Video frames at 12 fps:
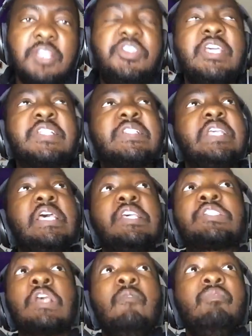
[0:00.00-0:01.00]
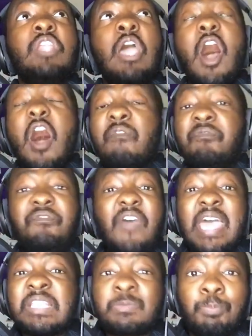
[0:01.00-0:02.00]
This is a
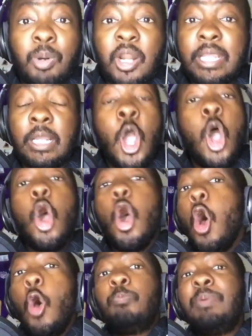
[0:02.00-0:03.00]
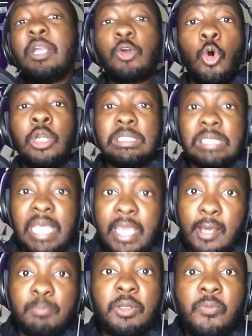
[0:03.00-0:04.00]
fast break, open court
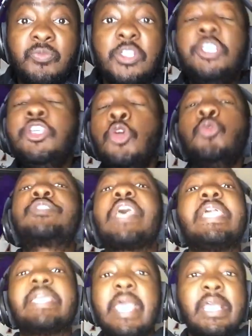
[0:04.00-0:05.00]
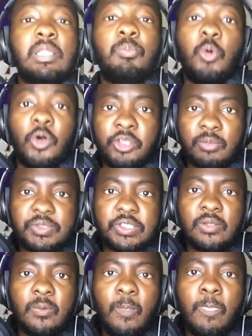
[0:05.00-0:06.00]
layup. You take Caleb Williams.